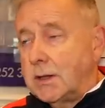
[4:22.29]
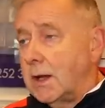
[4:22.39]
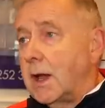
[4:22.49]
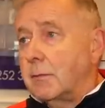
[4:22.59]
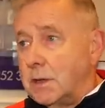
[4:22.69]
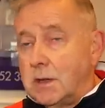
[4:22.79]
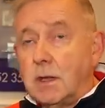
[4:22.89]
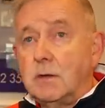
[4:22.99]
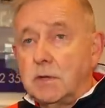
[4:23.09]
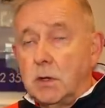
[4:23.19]
The club
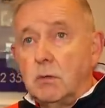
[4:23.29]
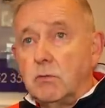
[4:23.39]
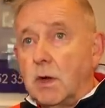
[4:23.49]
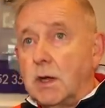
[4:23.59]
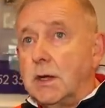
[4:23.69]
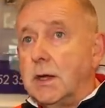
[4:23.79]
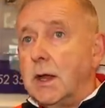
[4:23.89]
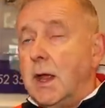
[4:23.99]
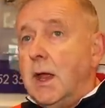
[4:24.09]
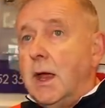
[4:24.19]
deserves a good run in.
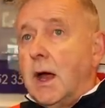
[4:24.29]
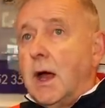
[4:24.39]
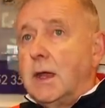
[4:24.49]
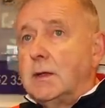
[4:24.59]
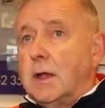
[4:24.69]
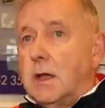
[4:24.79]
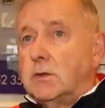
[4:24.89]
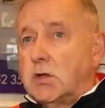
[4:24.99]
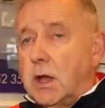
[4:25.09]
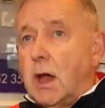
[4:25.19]

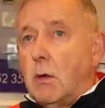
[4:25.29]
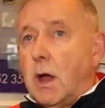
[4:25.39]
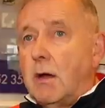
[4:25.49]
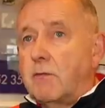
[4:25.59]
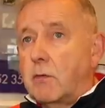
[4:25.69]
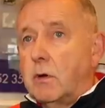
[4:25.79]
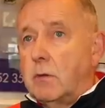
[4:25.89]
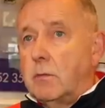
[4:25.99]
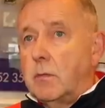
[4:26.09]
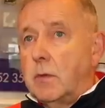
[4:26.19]
And to go out for